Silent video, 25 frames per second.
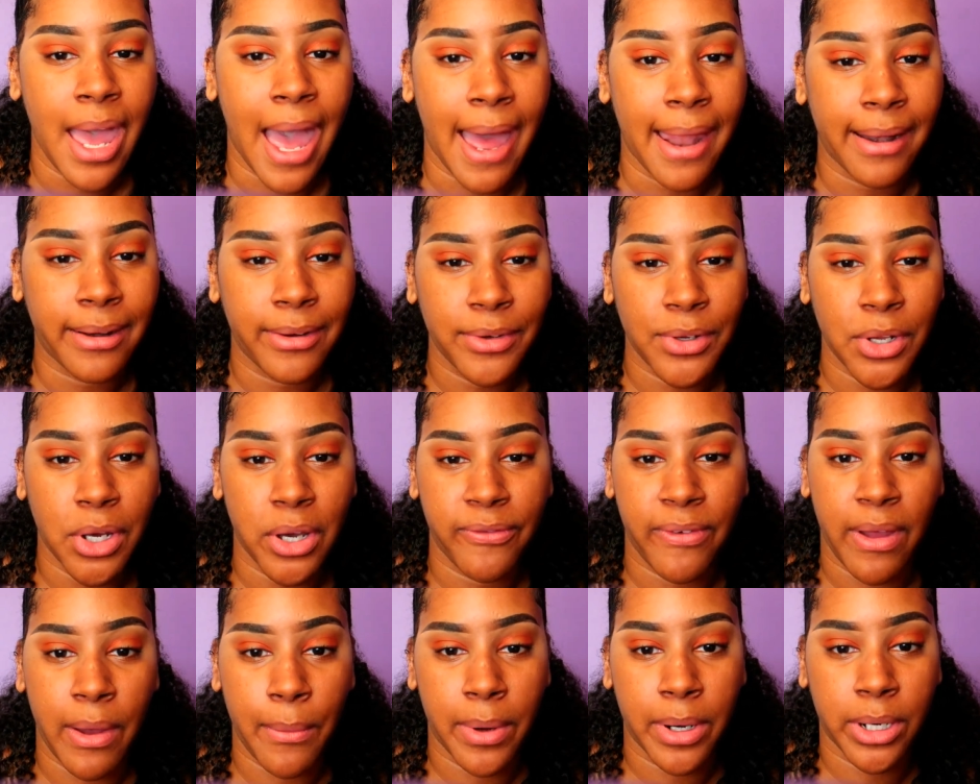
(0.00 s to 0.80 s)
don't know
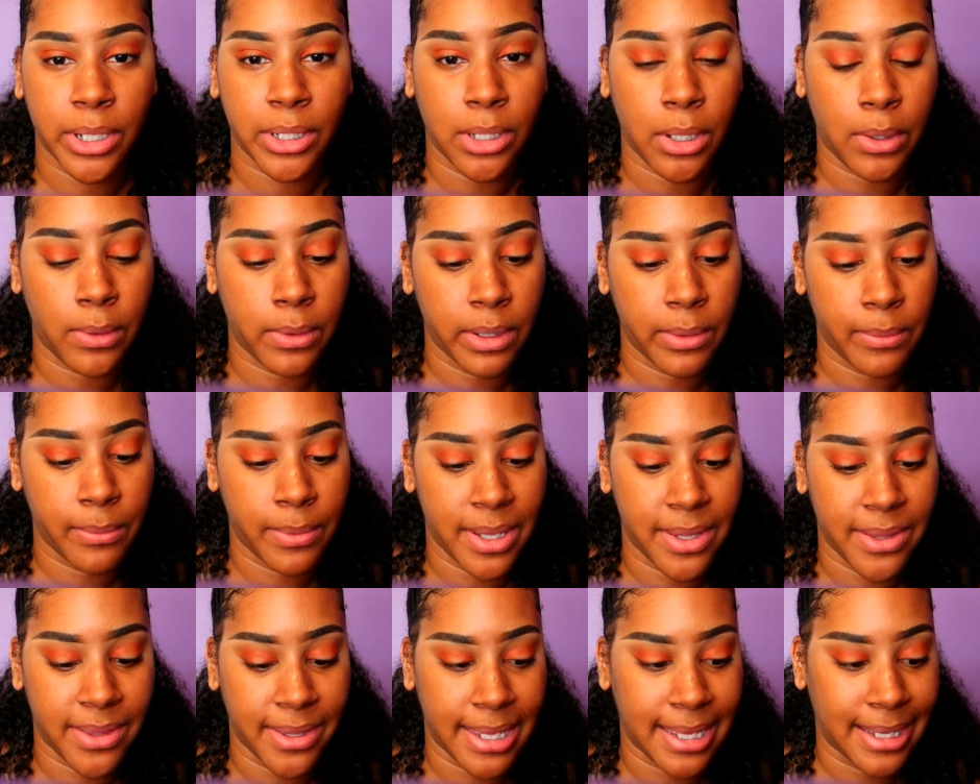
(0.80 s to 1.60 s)
if I want to go in
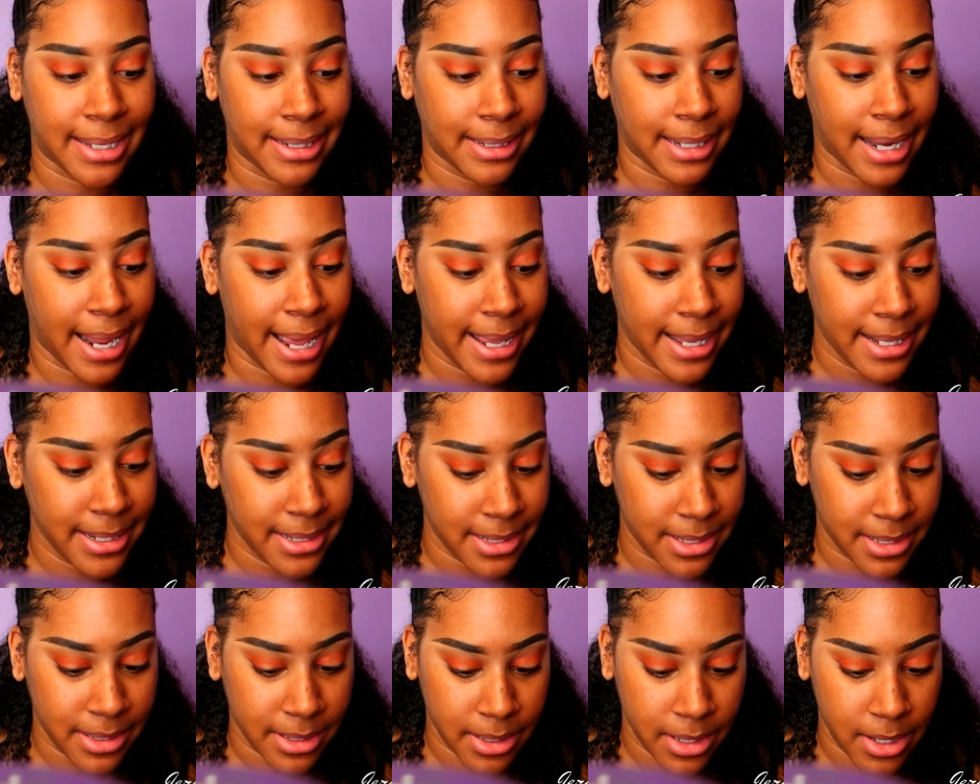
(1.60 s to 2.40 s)
with
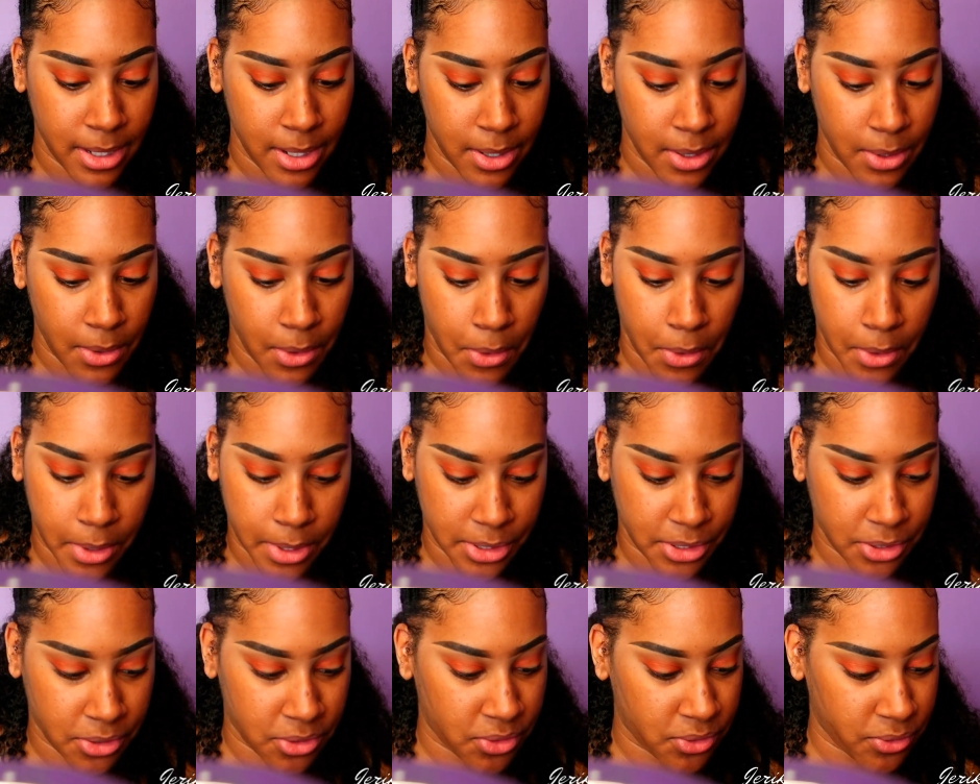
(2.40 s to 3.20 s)
Ignite
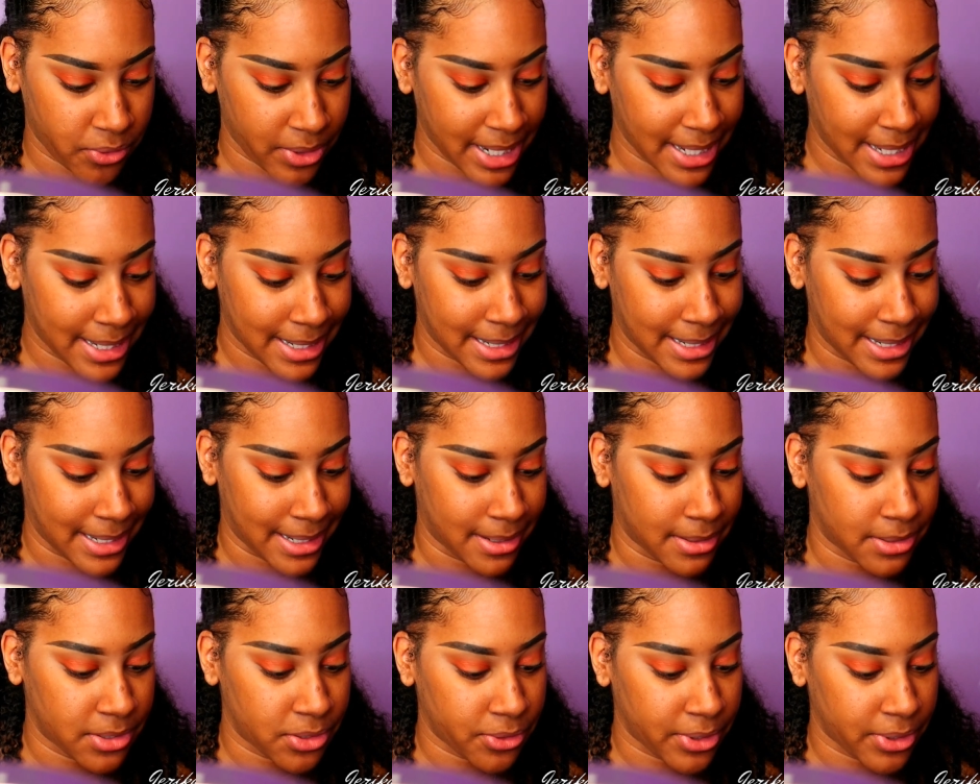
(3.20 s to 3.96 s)
or Stranded.